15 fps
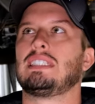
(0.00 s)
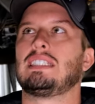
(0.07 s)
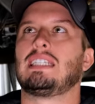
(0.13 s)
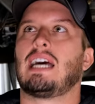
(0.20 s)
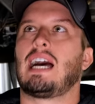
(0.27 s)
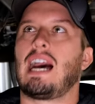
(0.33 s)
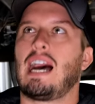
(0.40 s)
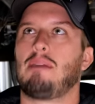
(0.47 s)

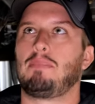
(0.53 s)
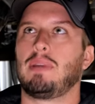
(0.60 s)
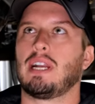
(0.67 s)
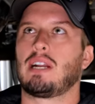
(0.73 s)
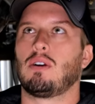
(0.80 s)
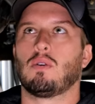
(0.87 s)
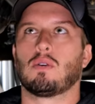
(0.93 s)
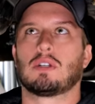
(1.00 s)

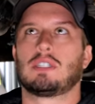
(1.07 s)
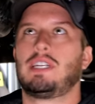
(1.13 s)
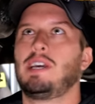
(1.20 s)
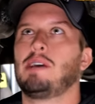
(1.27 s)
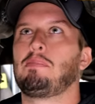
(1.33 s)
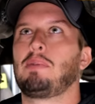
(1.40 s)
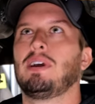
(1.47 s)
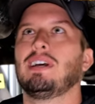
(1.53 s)
topic or
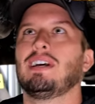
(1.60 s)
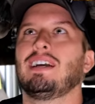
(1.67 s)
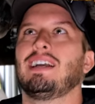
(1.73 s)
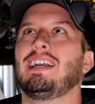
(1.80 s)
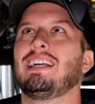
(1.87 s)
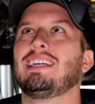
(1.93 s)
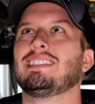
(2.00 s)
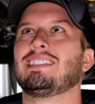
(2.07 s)
tip
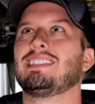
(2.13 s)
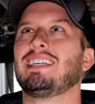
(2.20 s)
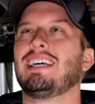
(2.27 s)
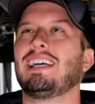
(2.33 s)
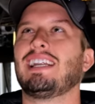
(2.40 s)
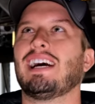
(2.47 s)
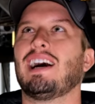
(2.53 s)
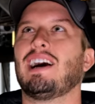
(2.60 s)
is
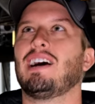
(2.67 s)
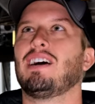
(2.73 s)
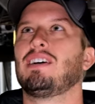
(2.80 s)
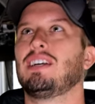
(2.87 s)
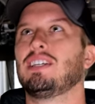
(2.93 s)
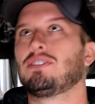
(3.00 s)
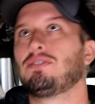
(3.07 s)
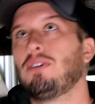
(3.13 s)
that uh,
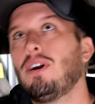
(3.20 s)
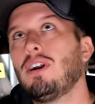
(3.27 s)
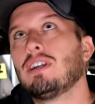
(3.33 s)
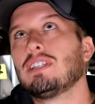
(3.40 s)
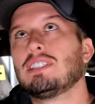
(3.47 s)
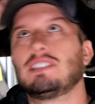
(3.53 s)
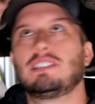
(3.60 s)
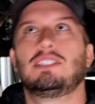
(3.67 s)
as far
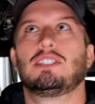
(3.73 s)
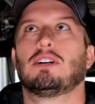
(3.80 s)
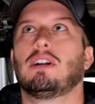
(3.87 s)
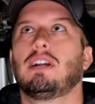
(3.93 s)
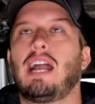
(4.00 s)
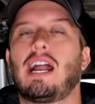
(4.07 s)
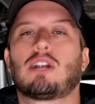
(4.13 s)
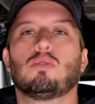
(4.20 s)
as
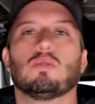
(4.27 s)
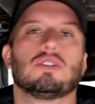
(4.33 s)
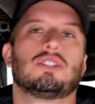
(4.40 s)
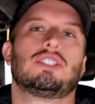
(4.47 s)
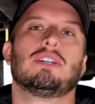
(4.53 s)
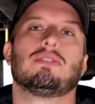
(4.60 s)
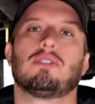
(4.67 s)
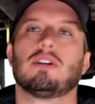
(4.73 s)
your actual
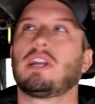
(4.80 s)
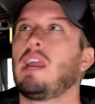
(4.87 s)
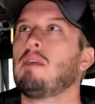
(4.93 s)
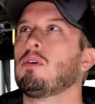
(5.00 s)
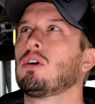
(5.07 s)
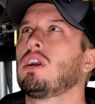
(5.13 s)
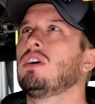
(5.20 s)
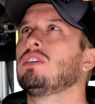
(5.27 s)
shifter
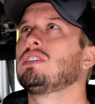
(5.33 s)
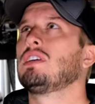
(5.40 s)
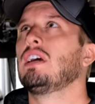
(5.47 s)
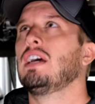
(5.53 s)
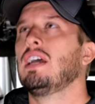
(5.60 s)
cable goes,